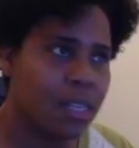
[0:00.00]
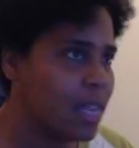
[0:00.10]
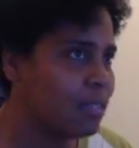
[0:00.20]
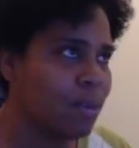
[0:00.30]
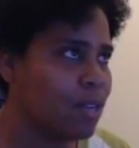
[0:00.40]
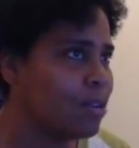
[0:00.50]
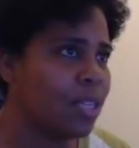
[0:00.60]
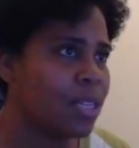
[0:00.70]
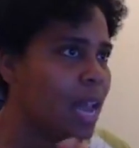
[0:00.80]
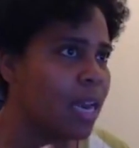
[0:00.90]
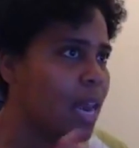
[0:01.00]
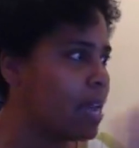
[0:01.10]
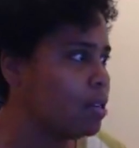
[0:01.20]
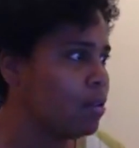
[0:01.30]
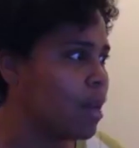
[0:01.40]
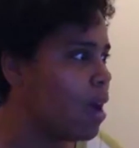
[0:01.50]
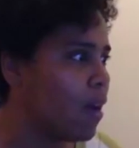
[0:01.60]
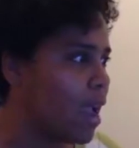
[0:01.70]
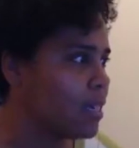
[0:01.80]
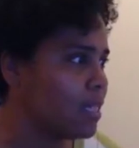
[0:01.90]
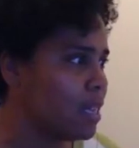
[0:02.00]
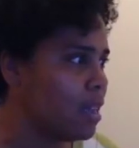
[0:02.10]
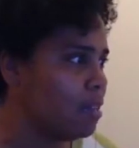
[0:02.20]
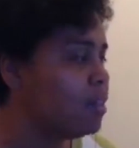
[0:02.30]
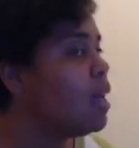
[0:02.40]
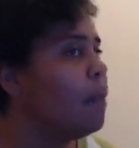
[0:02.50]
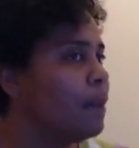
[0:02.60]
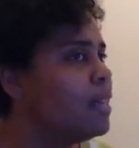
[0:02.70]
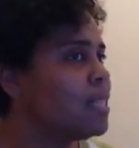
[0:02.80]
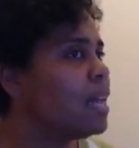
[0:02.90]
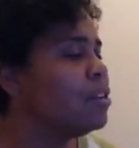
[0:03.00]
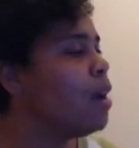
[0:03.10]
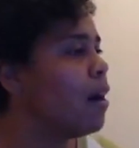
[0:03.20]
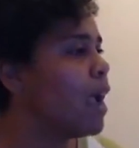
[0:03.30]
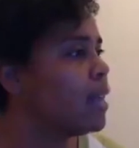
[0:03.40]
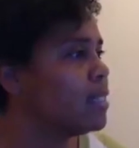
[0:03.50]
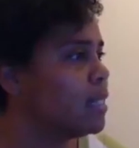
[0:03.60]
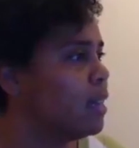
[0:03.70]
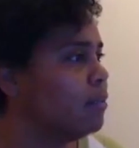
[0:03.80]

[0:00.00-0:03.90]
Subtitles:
That's when you just kind of like doing all kind of stuff, because I do all kind of stuff.